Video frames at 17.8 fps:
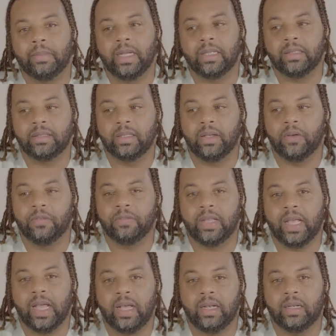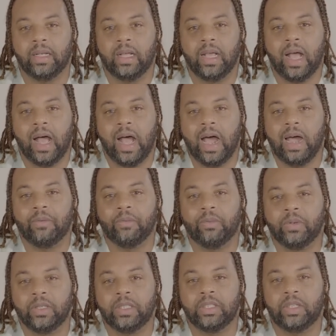myself that I
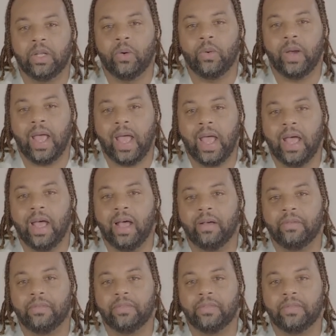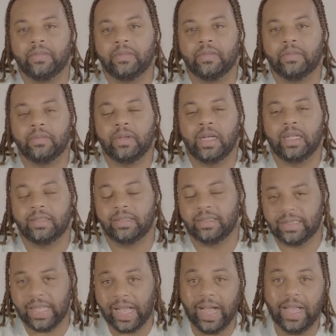really don't have a
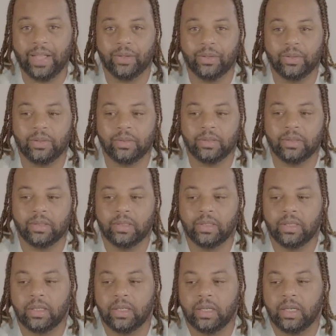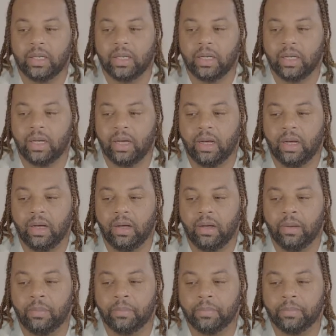style
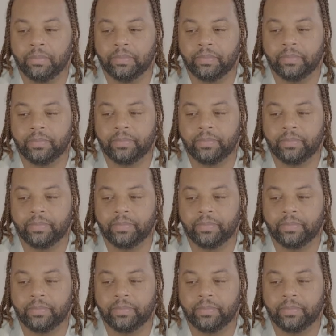um,